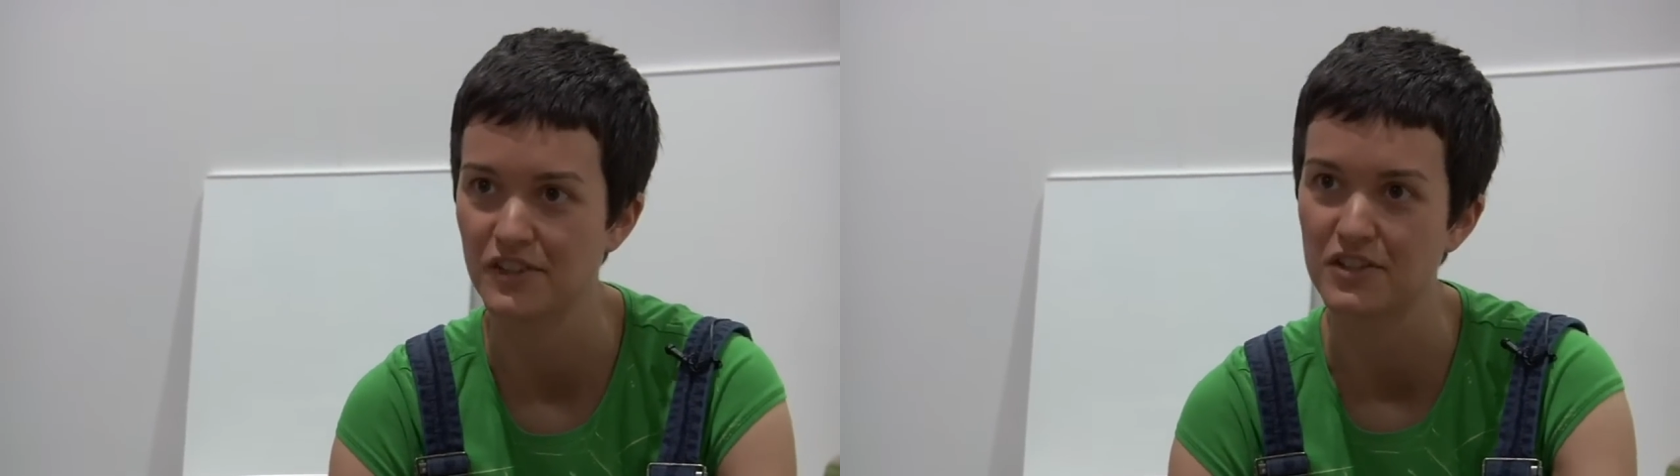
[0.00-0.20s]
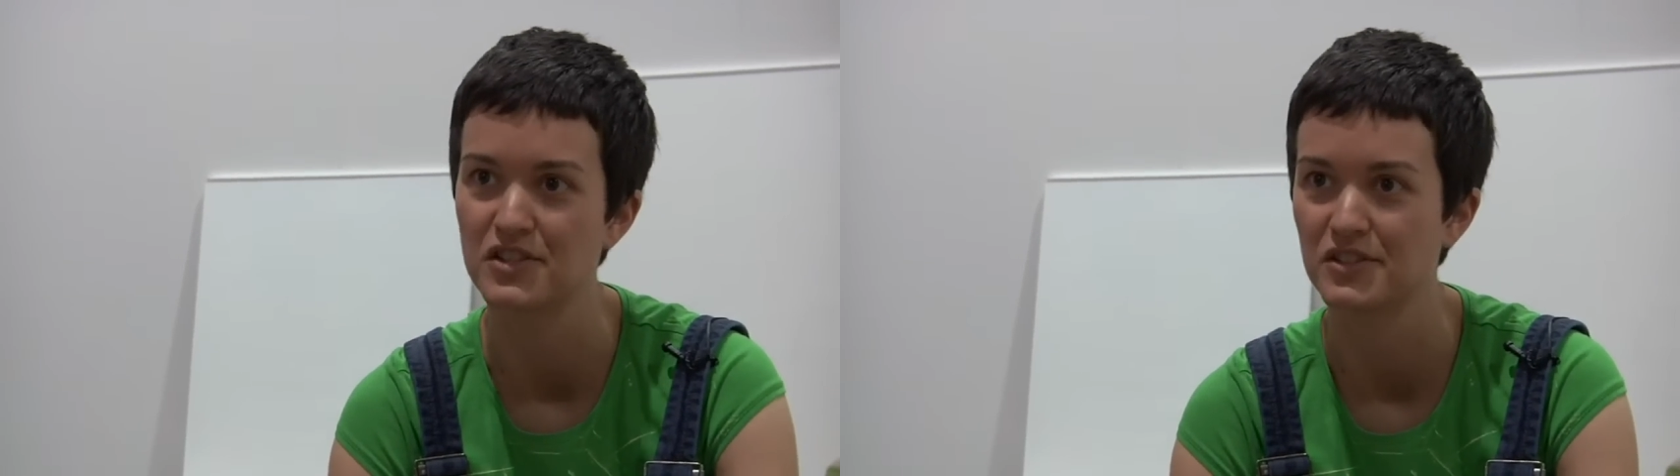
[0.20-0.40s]

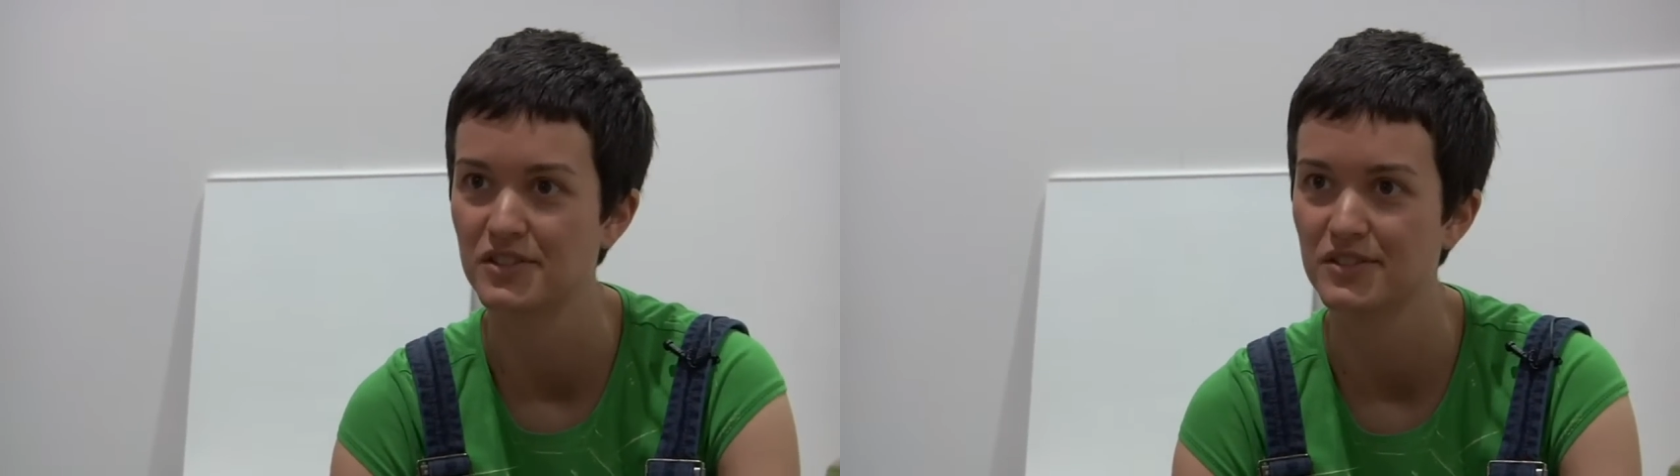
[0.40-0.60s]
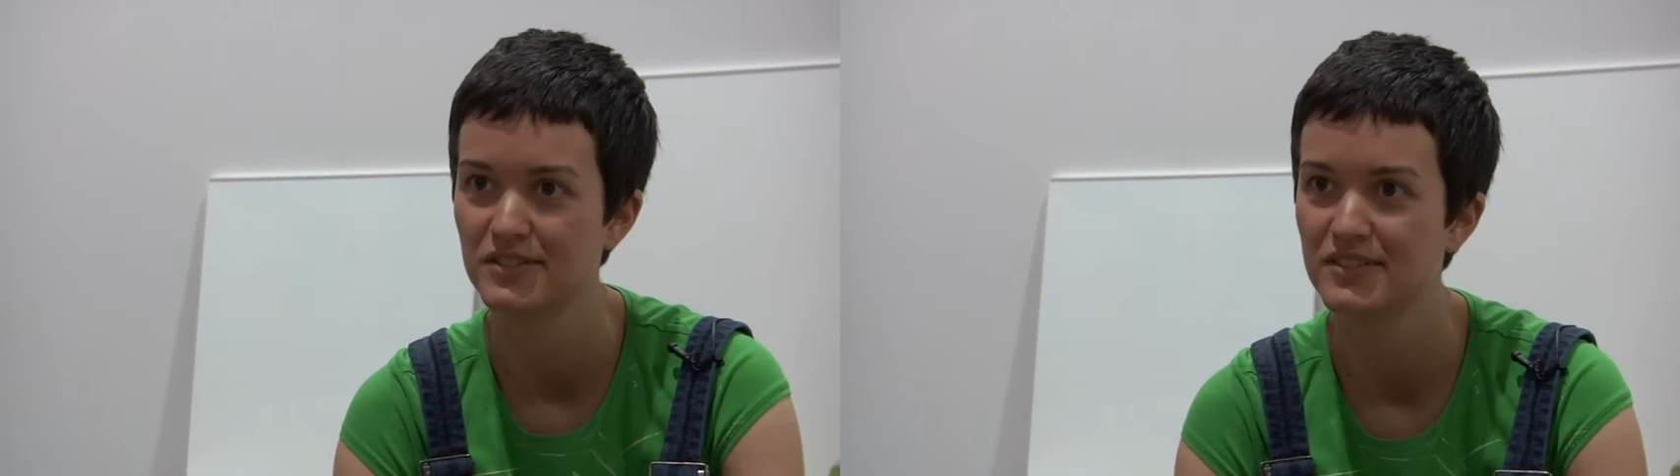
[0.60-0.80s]

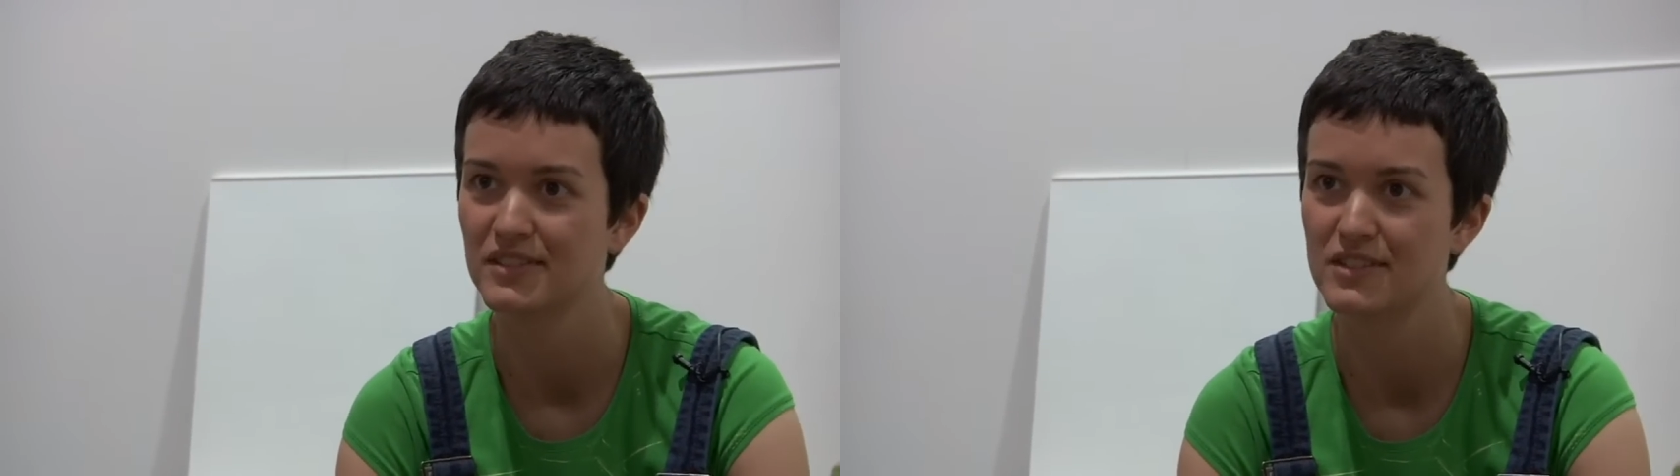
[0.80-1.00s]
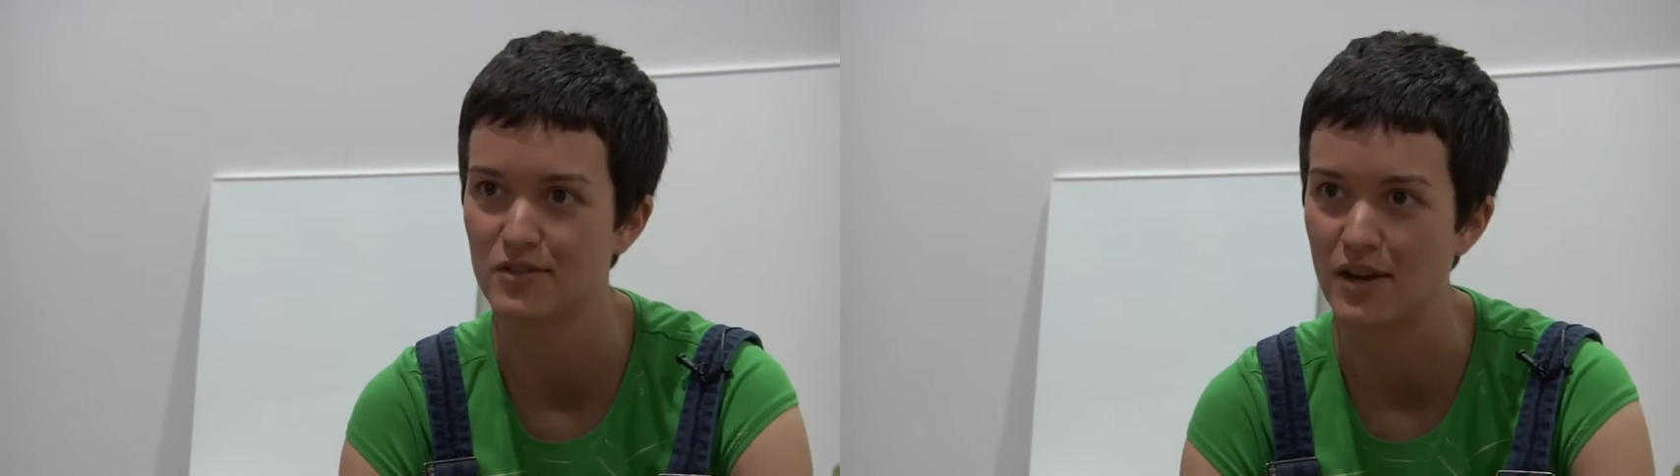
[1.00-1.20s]

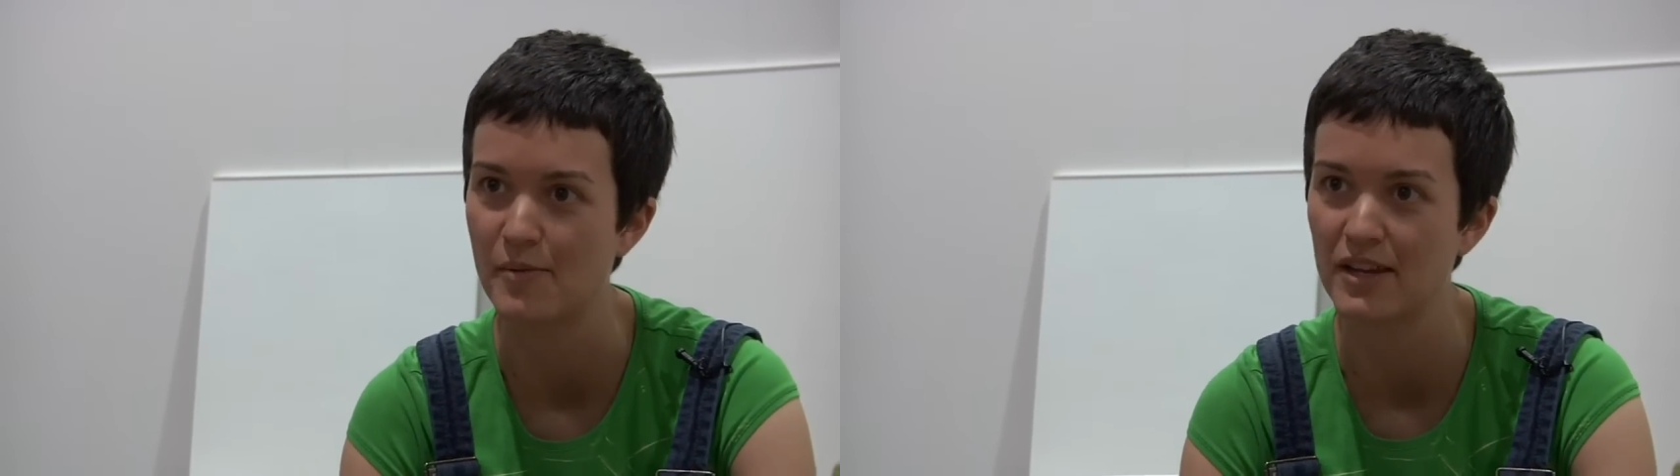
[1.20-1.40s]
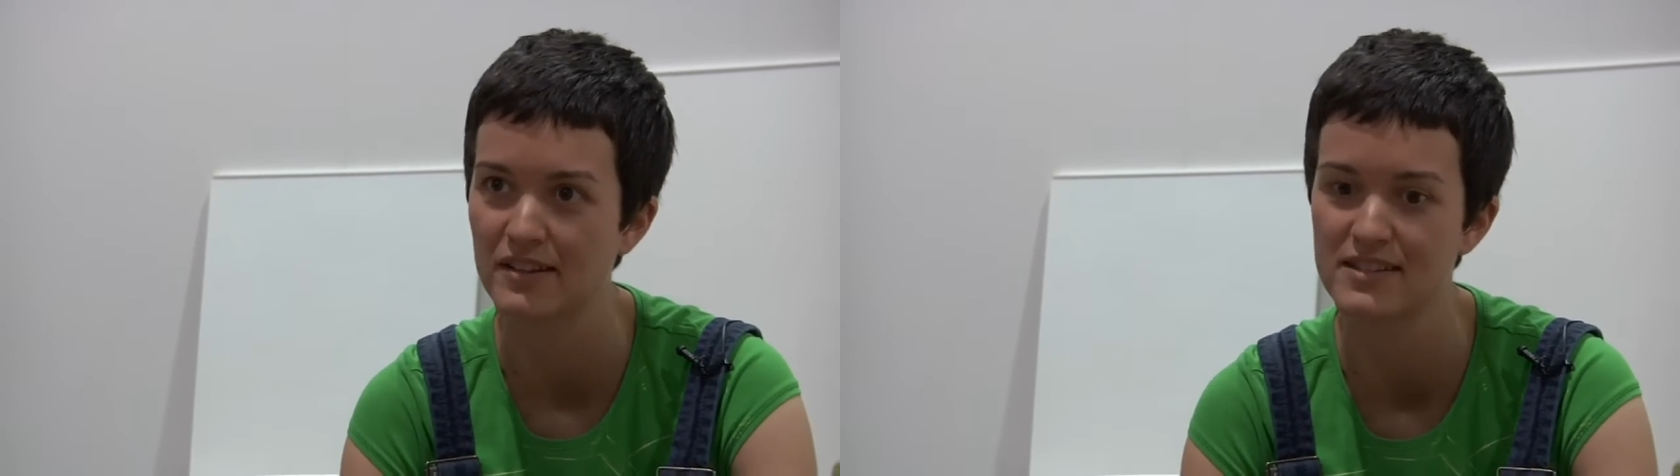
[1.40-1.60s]
functional
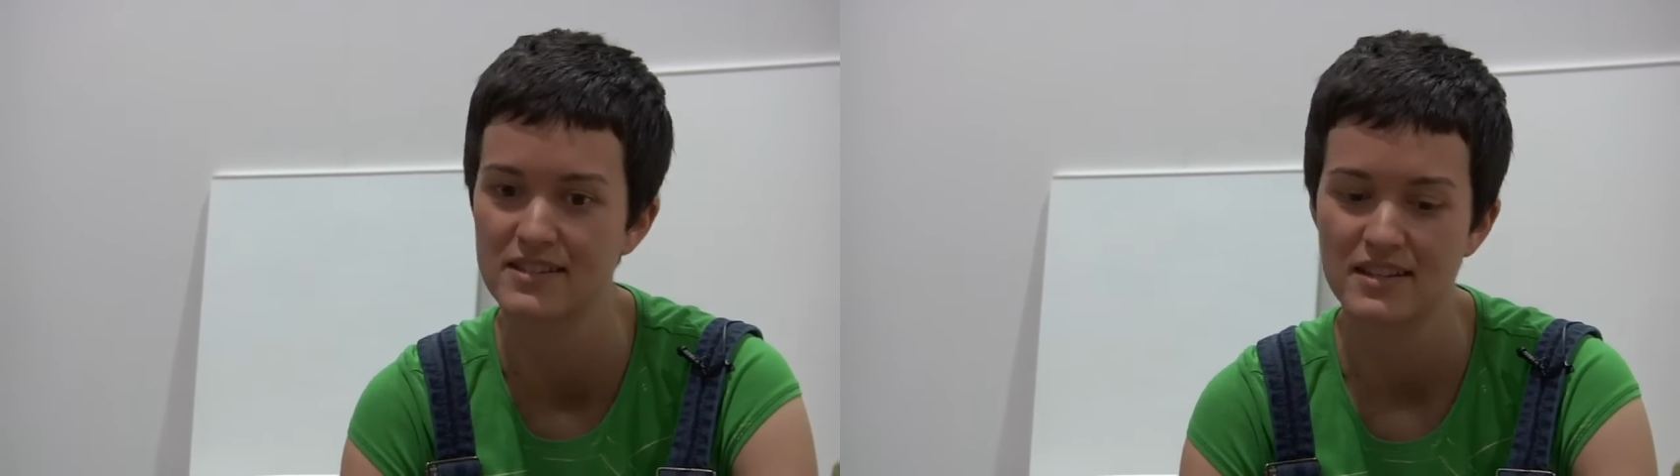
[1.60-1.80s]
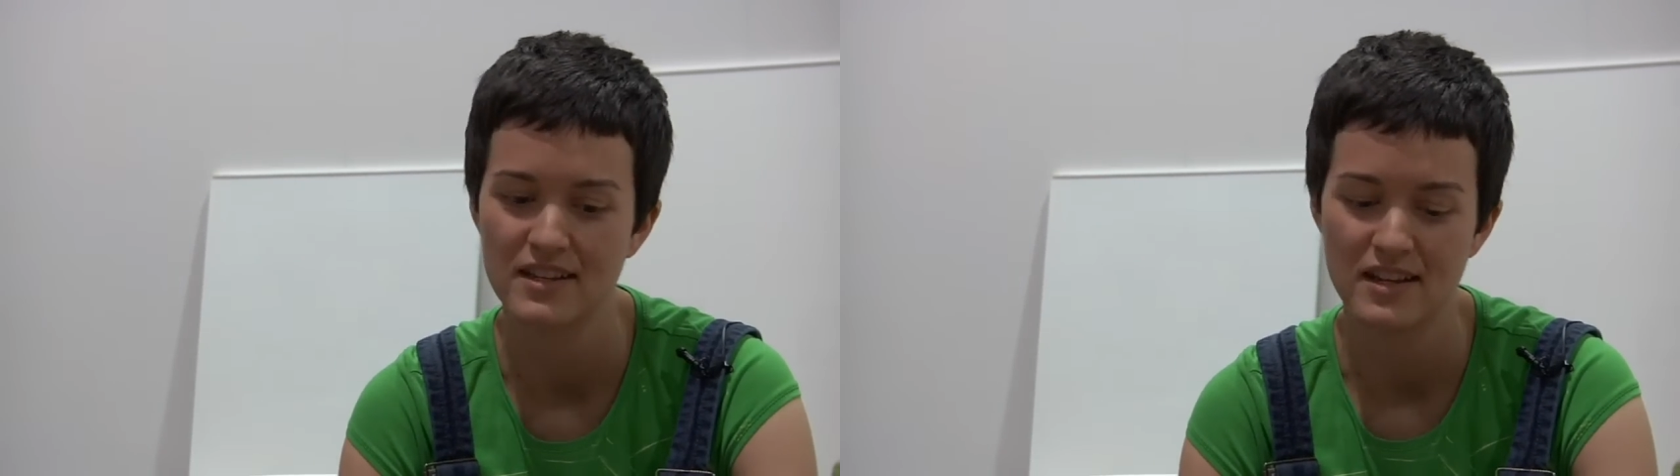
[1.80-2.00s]
ceramics